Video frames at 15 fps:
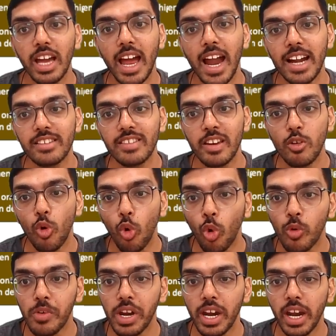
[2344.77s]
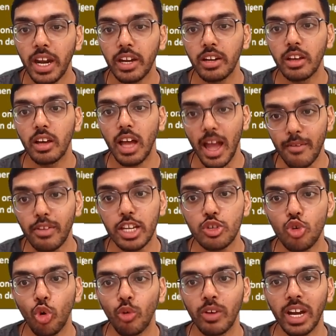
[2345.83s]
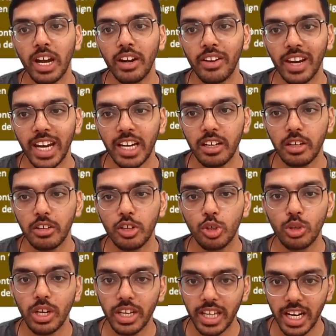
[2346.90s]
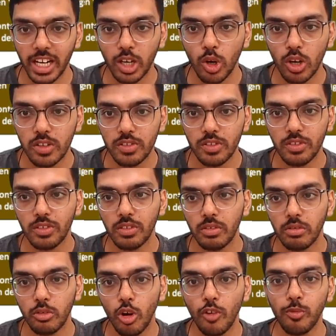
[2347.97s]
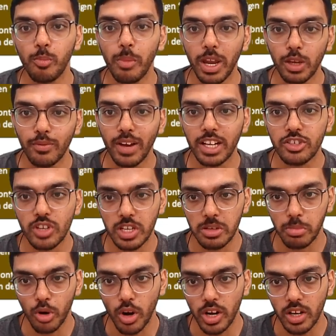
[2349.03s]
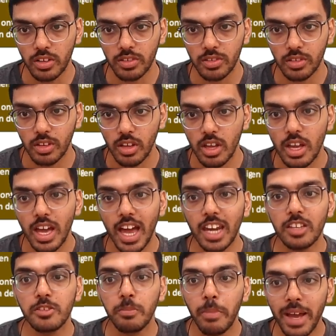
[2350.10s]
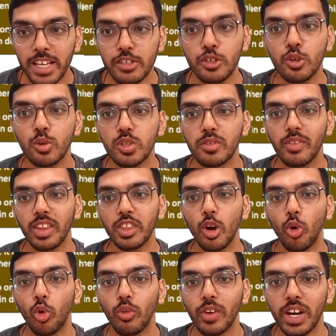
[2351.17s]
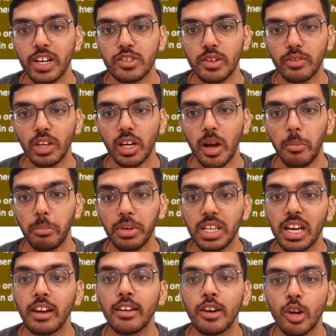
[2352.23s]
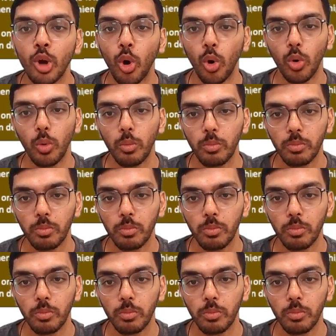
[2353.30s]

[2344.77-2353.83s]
adds an average overhead rate to the direct costs of manufacturing products and is best used when the overheads of the company are low.